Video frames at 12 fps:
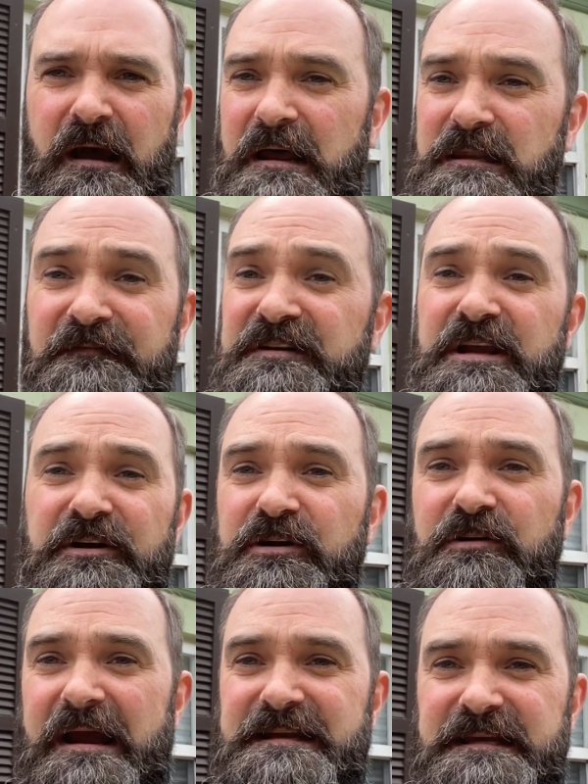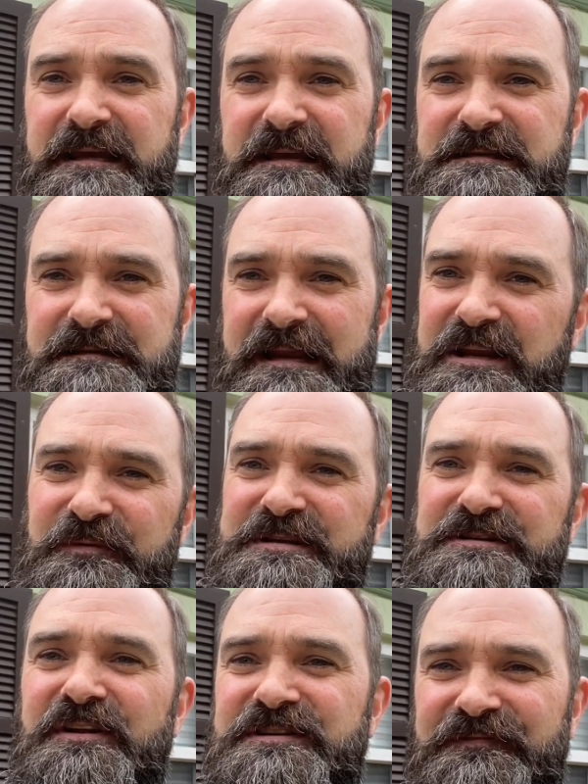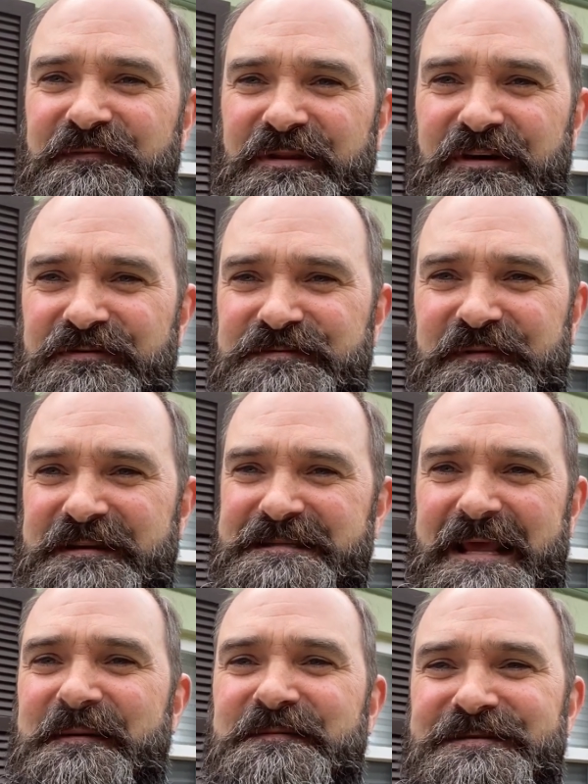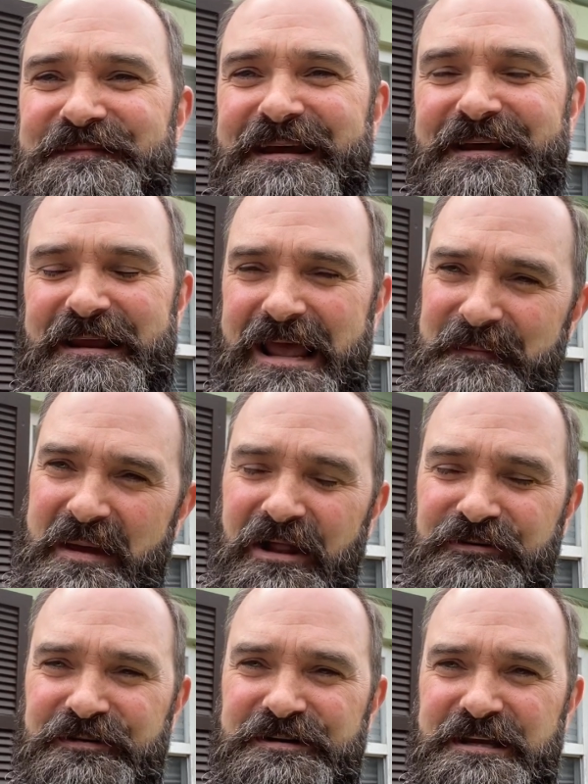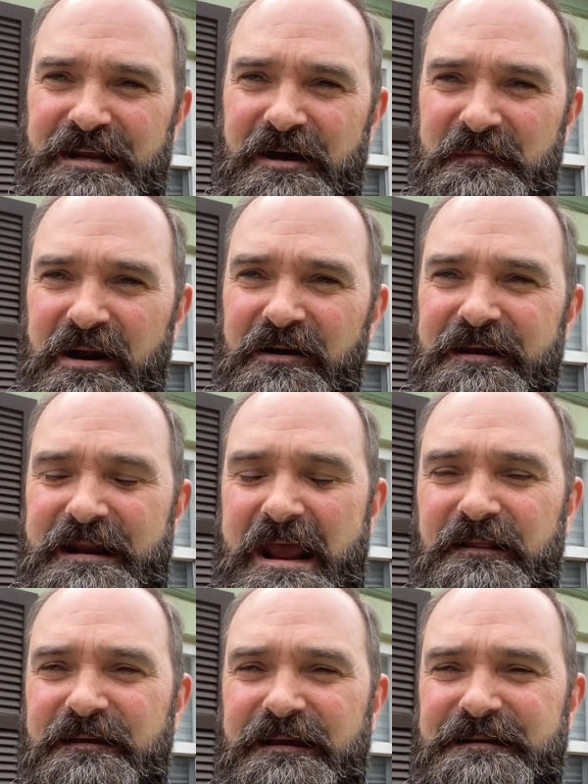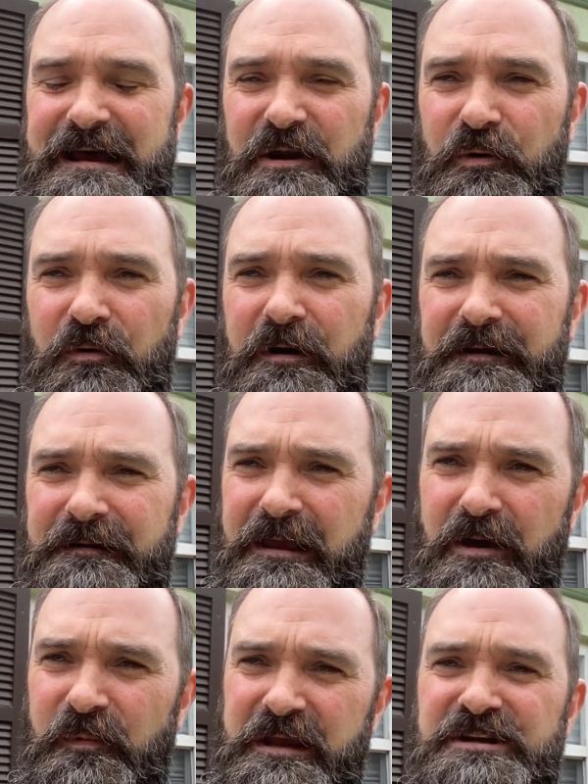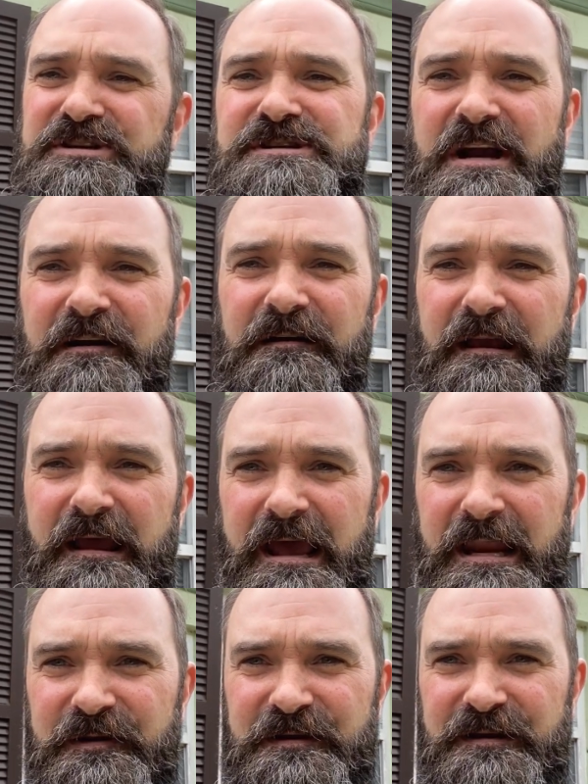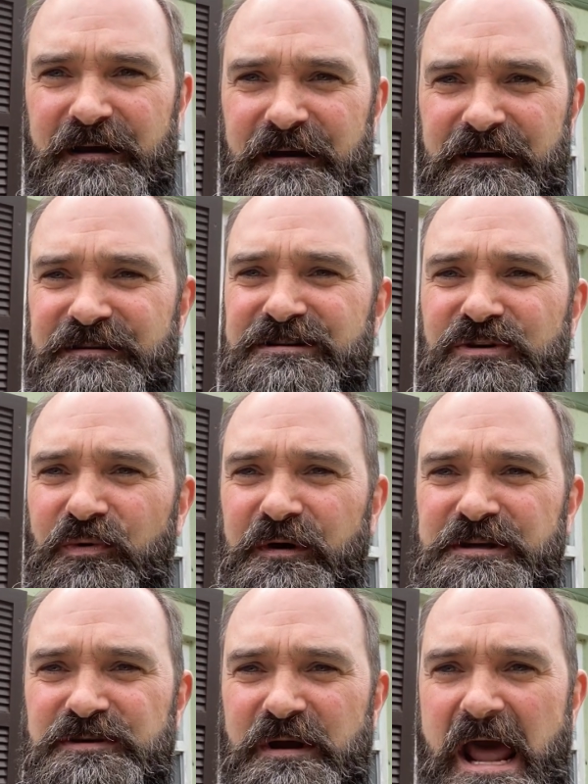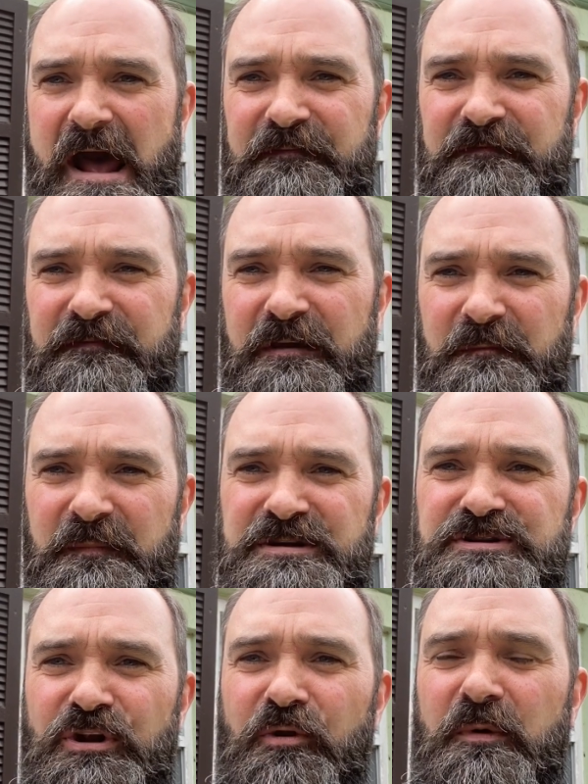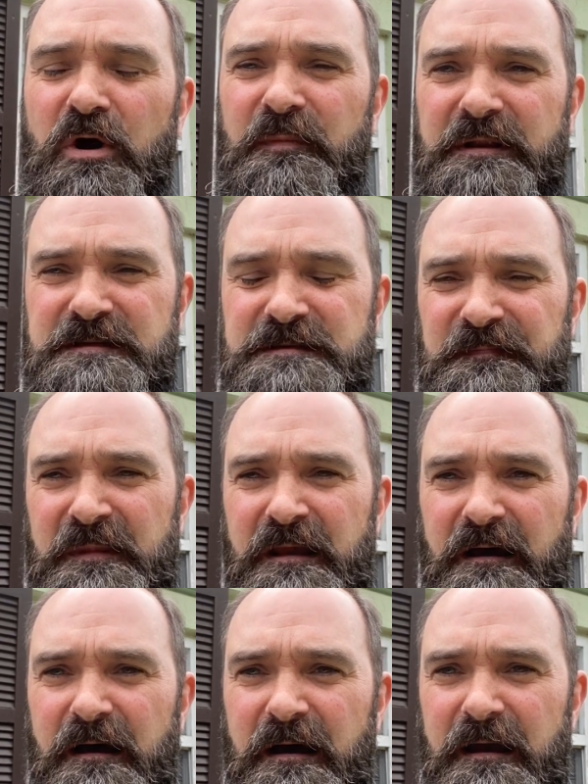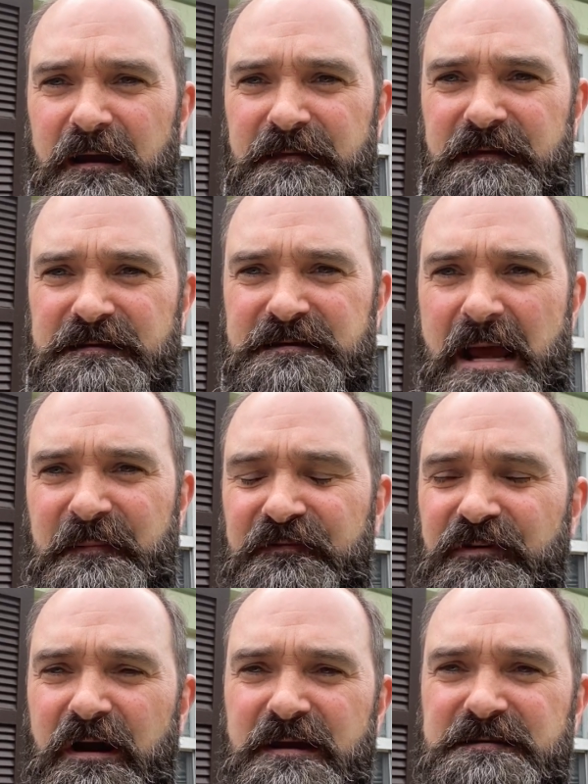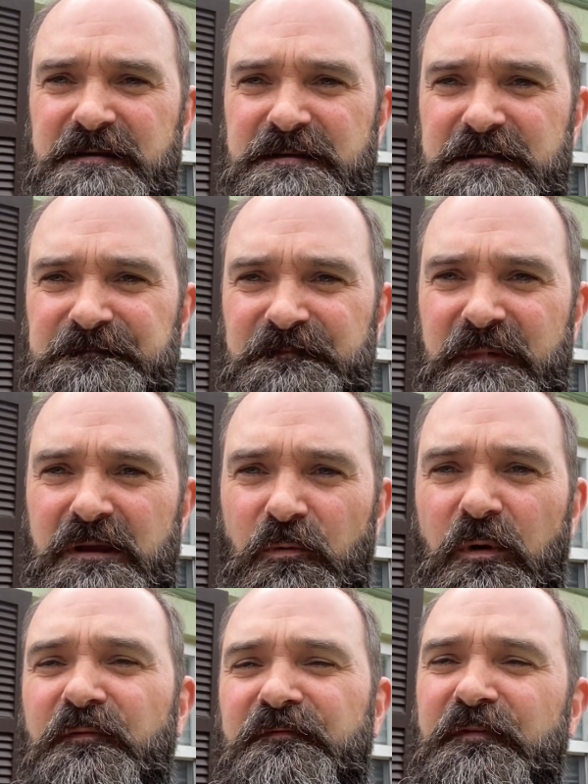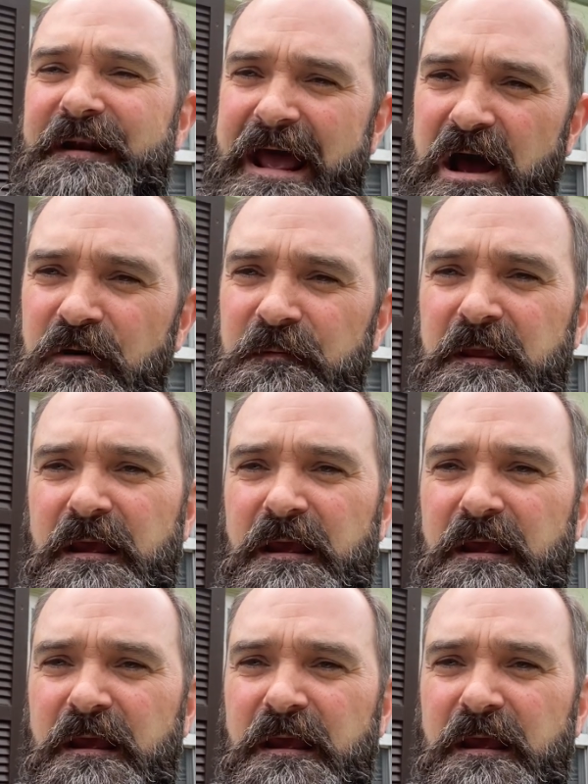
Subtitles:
I'd love to hear your ideas and any results from those. Please send them to me at meldridge@americananglican.org, and we can share any good stories you have of missional moments in this time of crisis. Well, for now,